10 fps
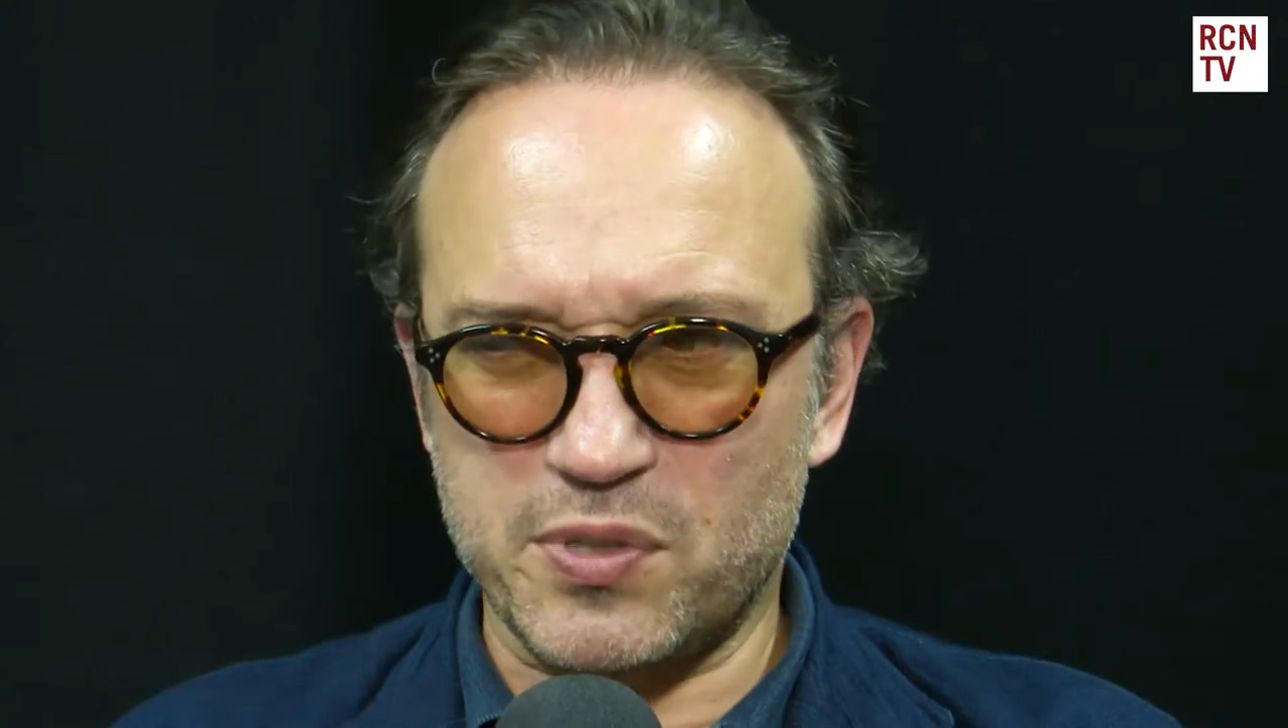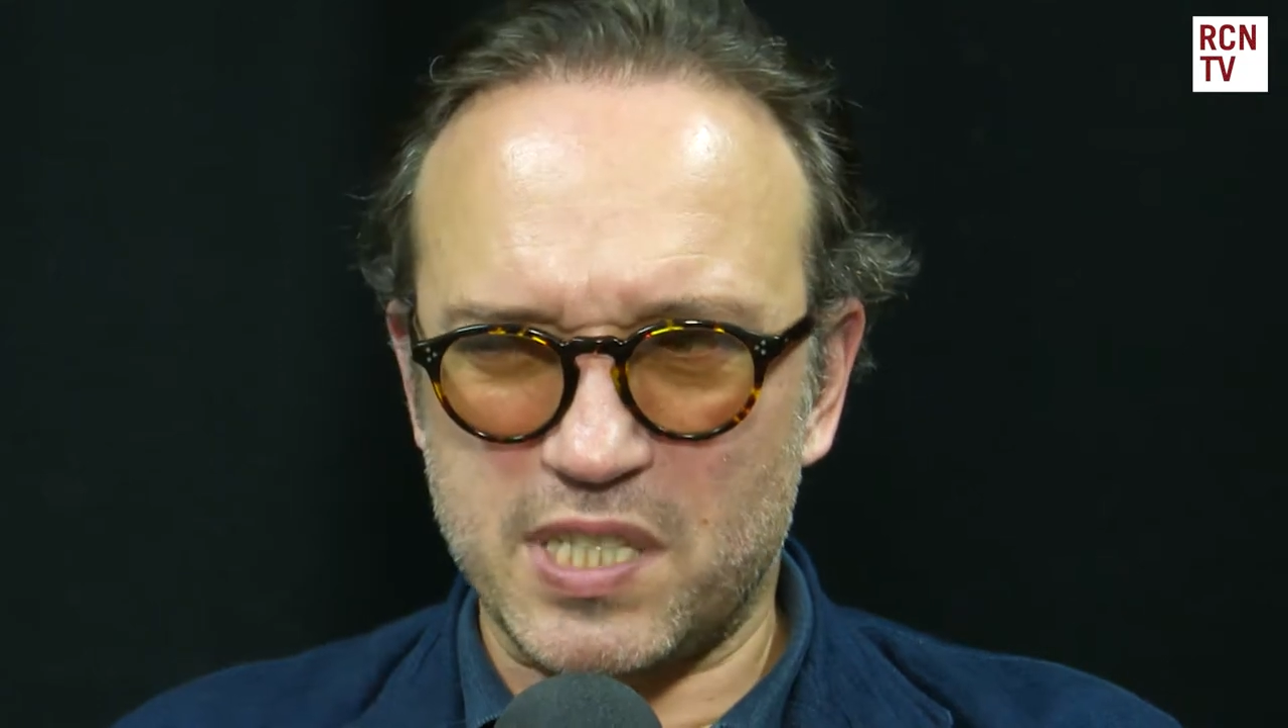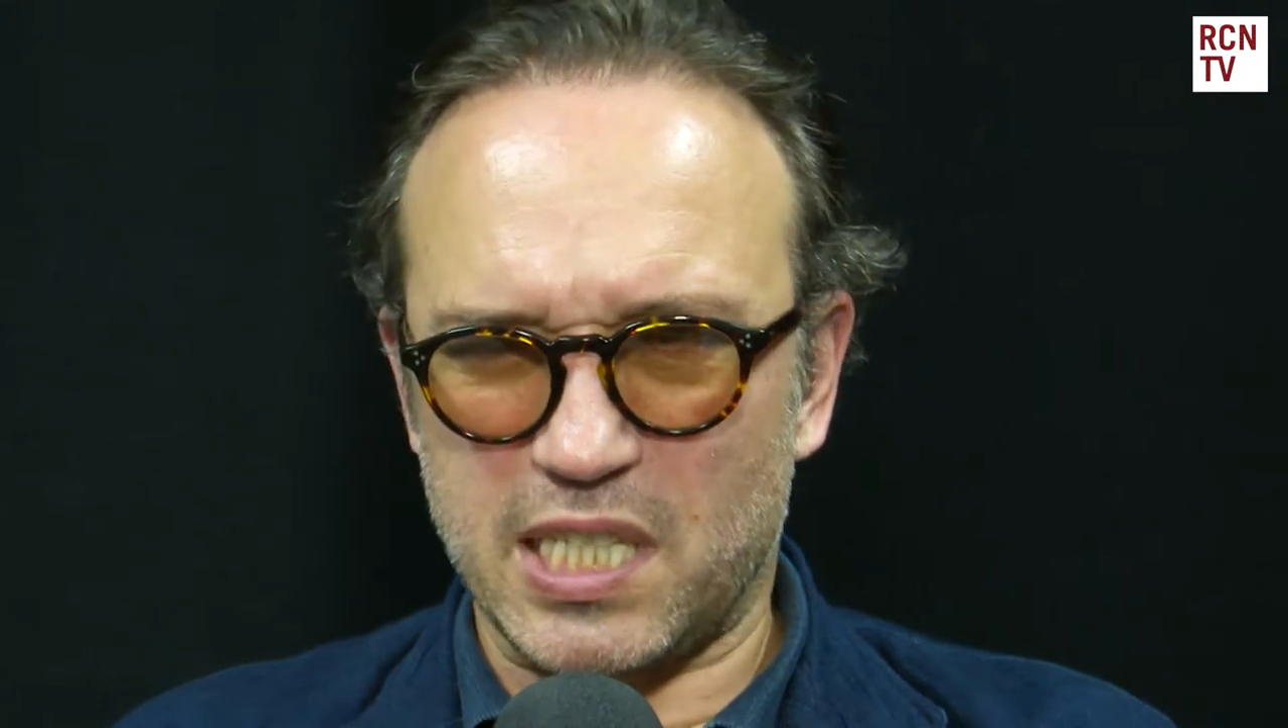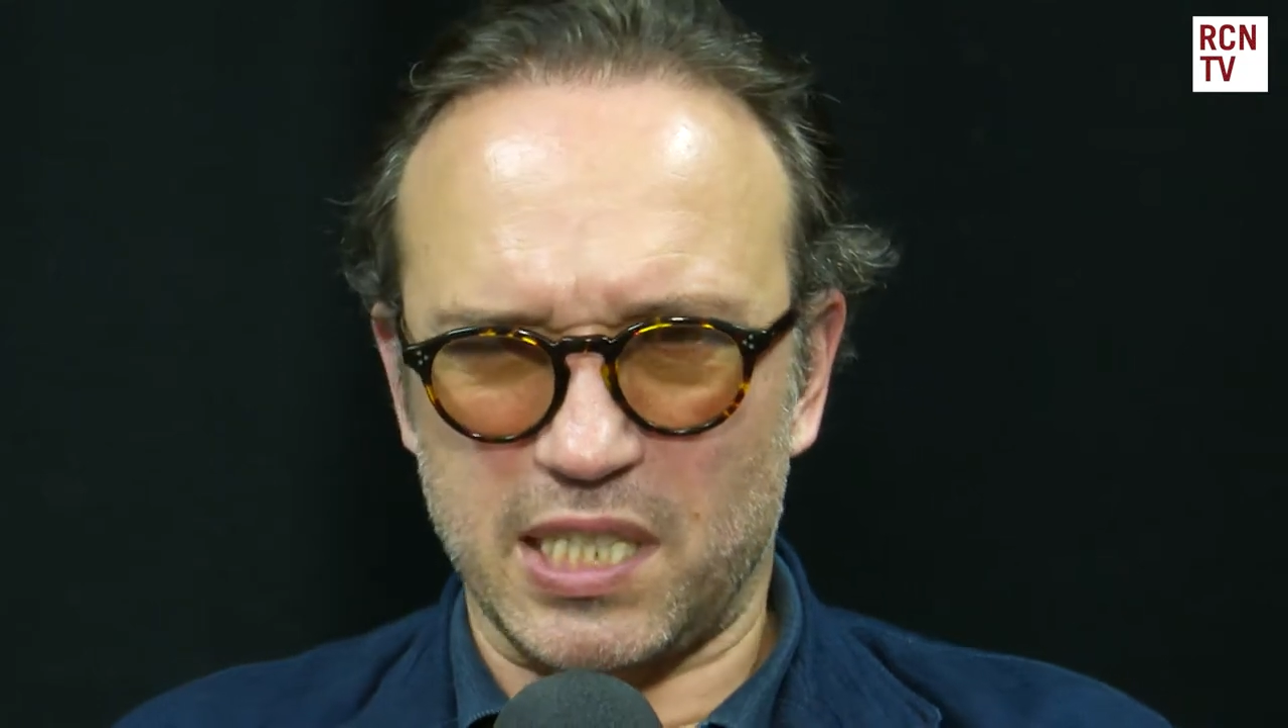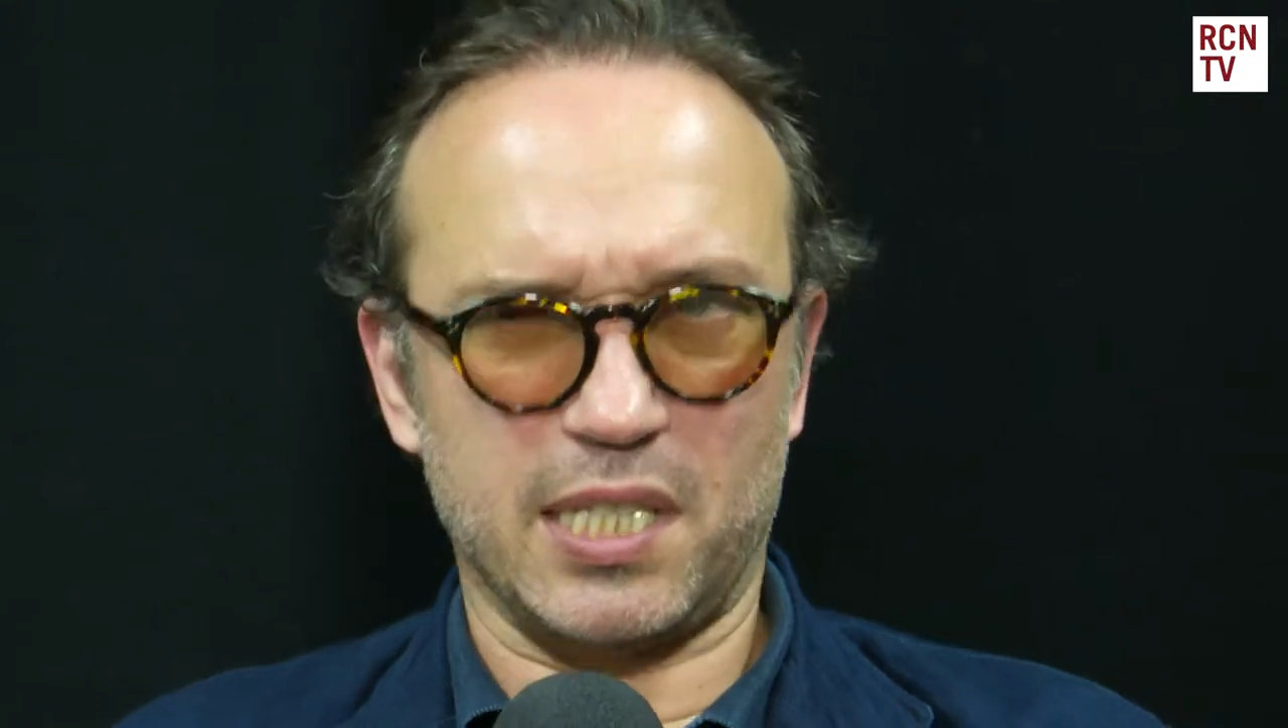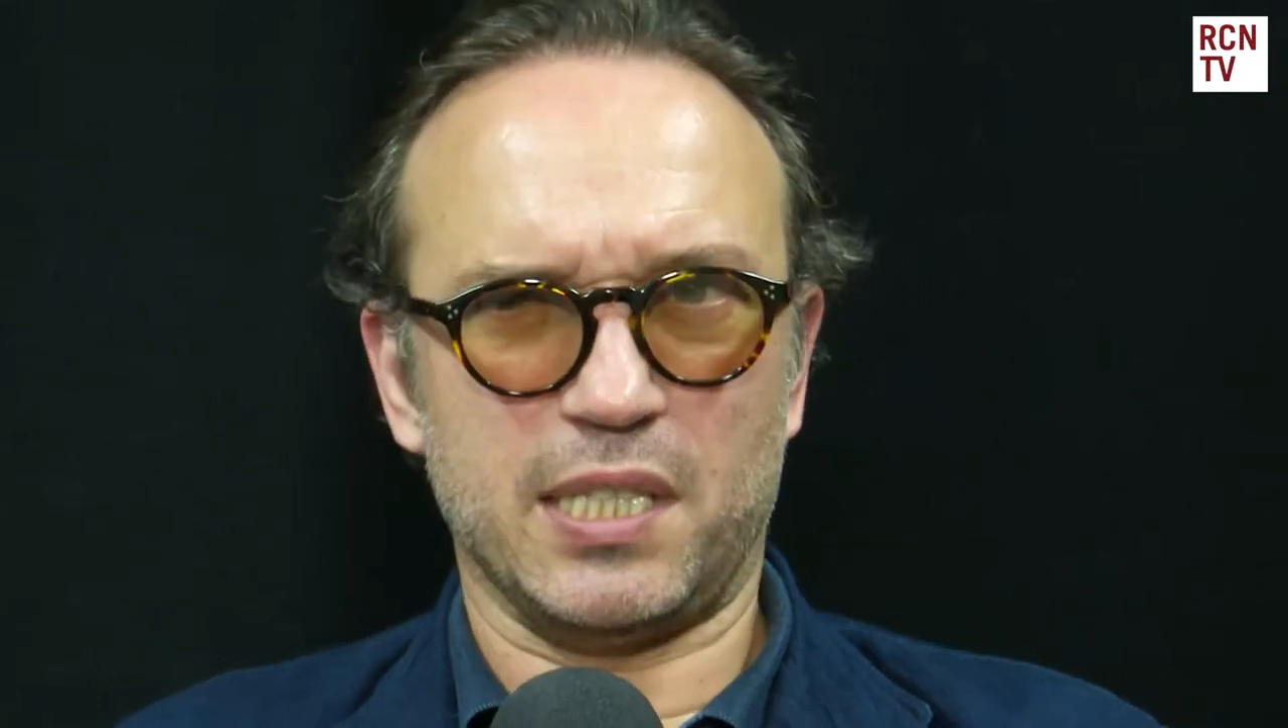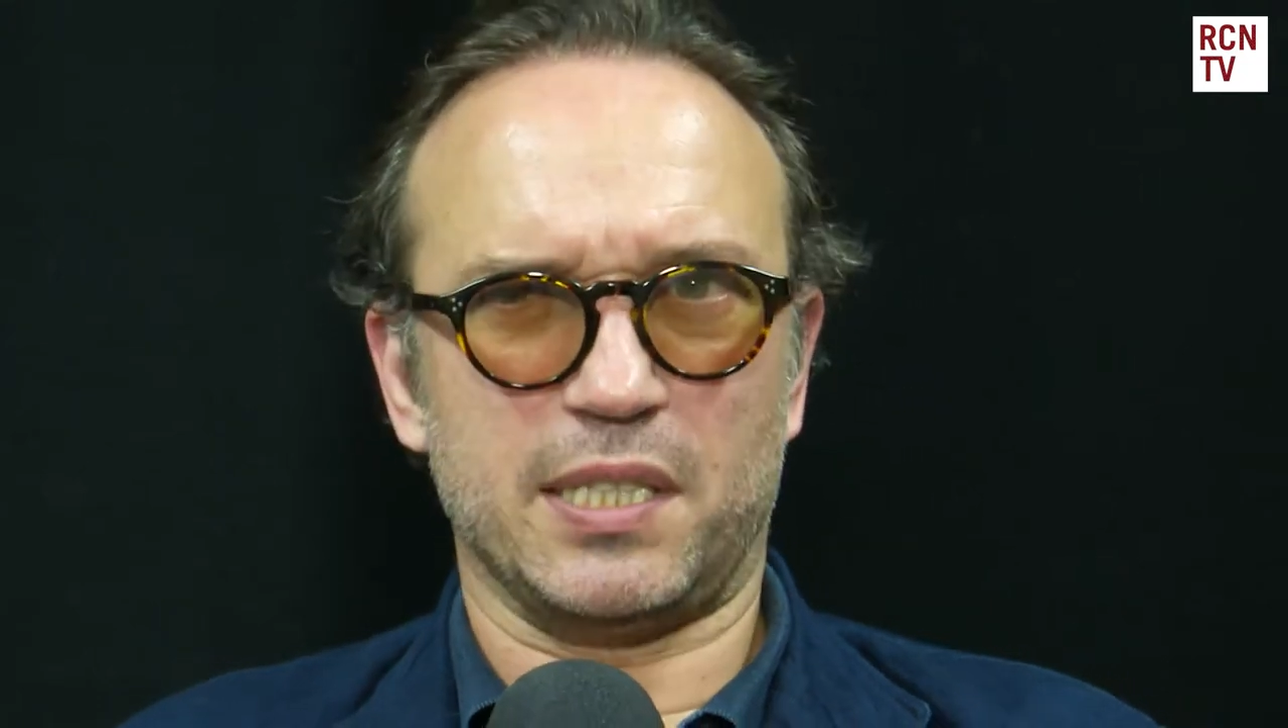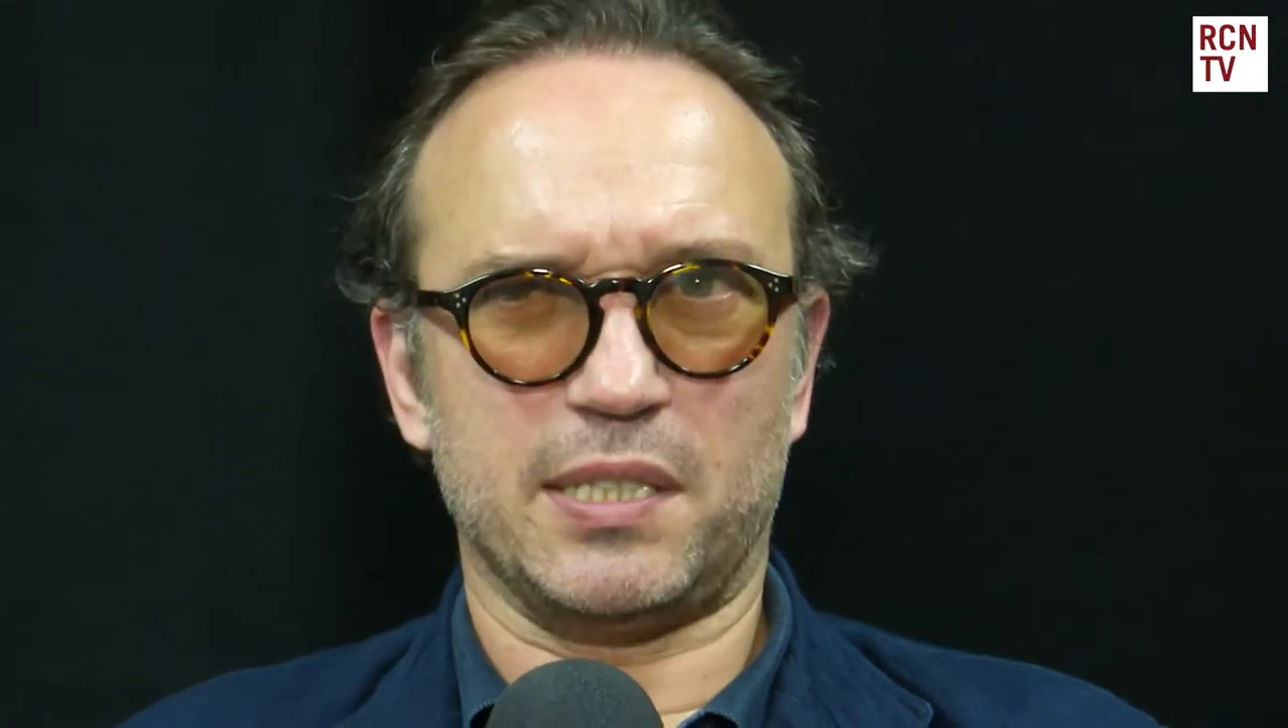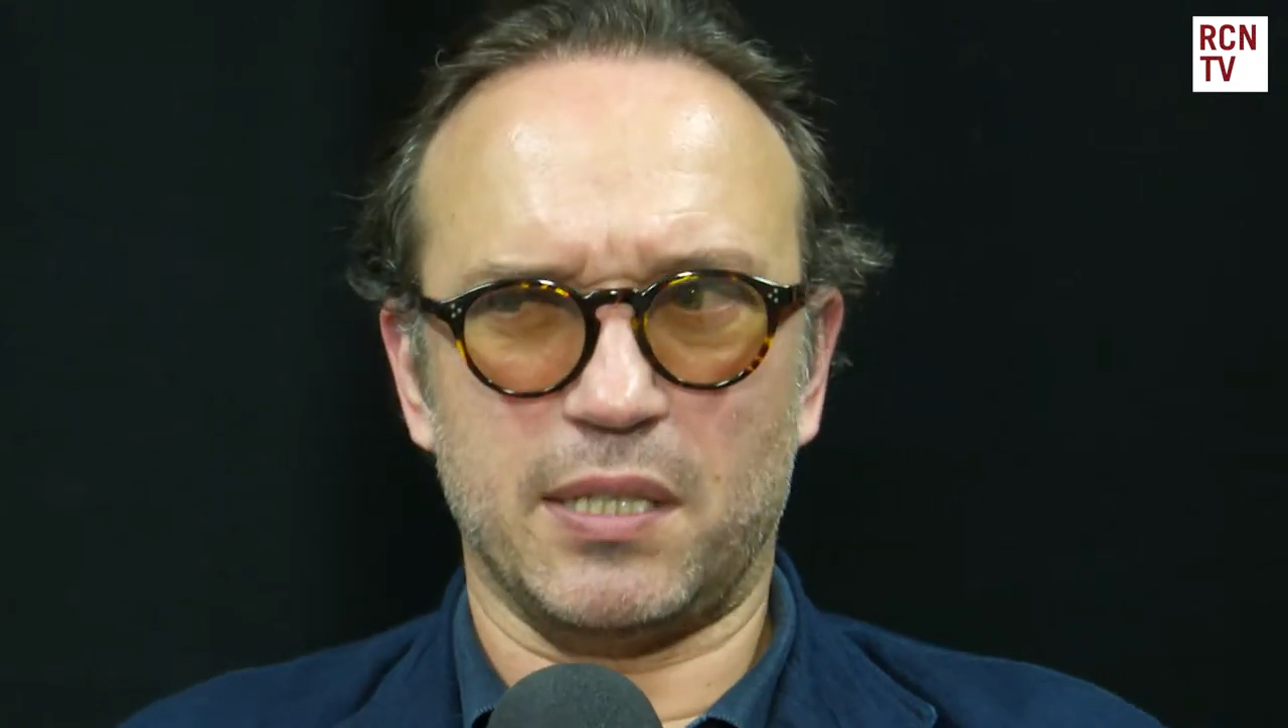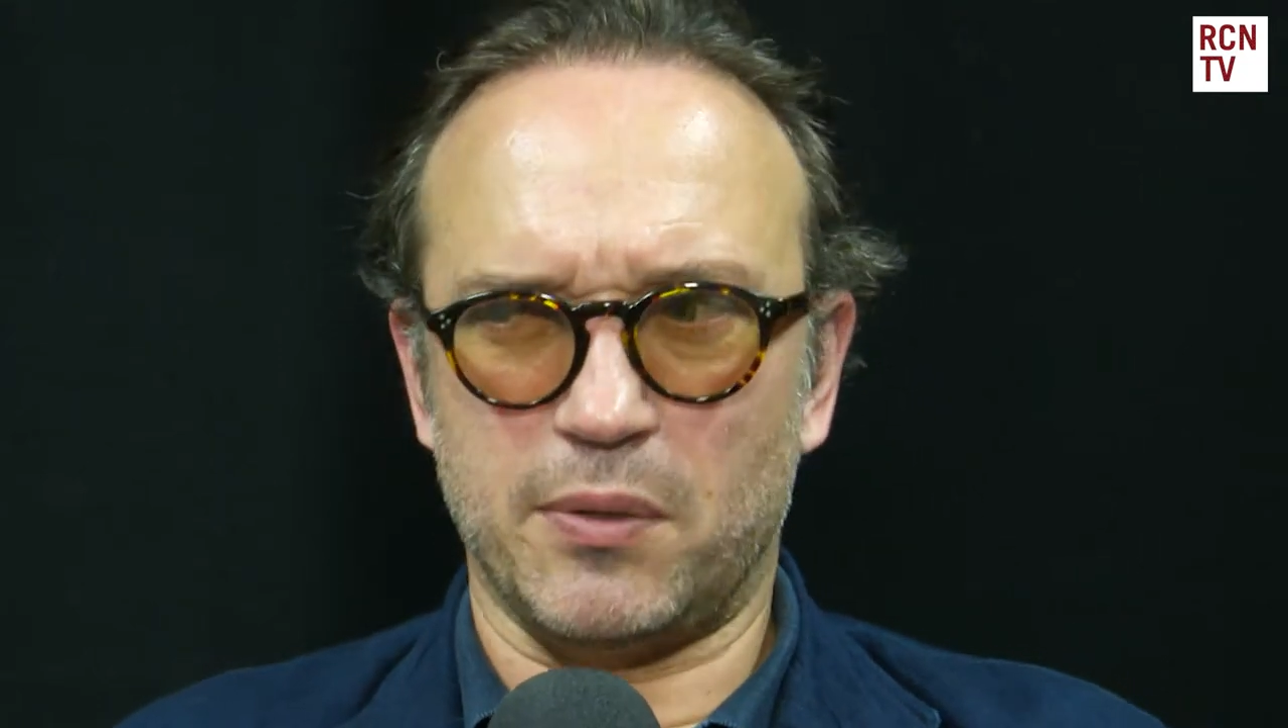to see
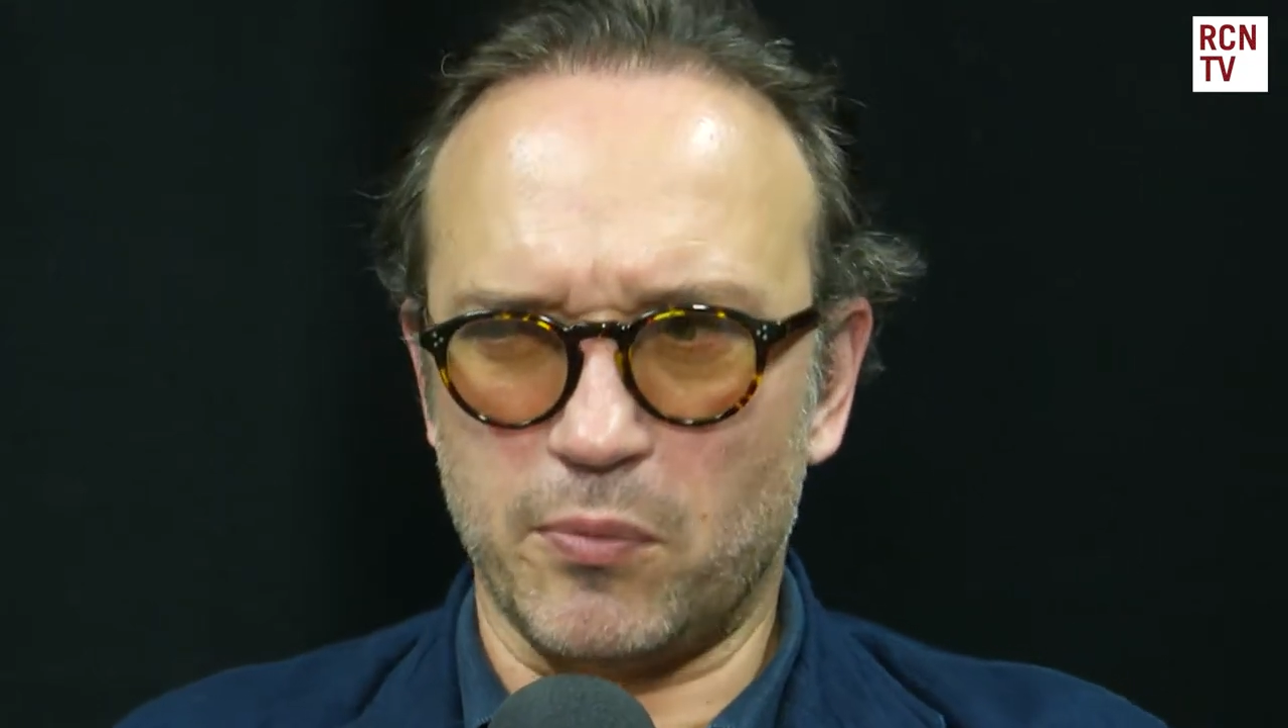clearly uh,